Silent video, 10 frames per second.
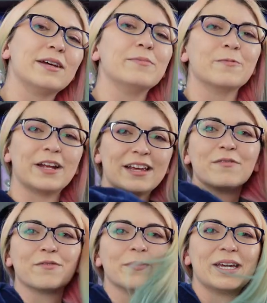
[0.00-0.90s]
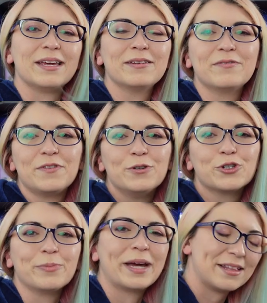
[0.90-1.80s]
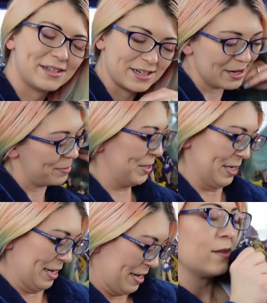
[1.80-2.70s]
I'm ready for my future bath times.